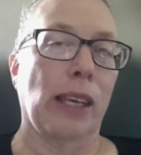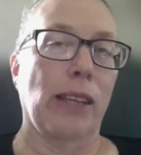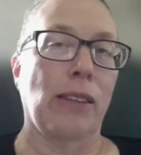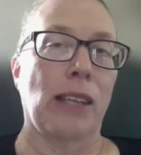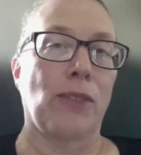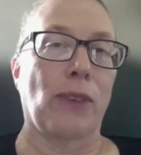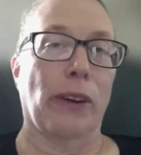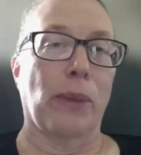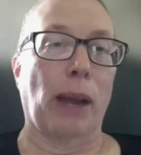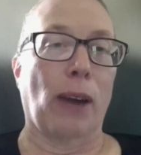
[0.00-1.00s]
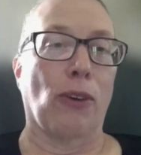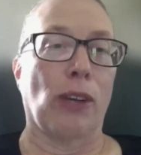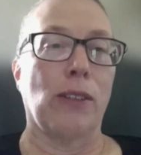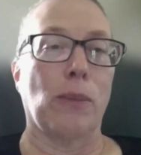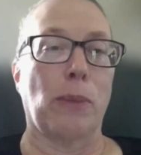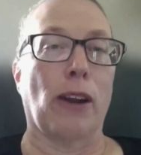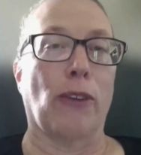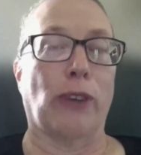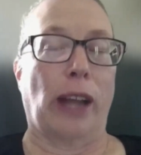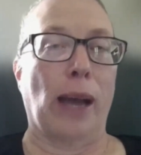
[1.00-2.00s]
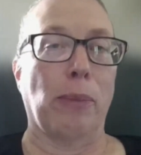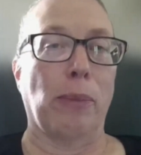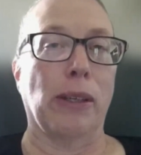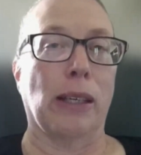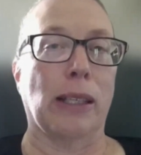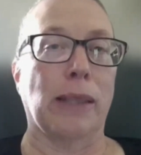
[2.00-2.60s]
it's a powerful app.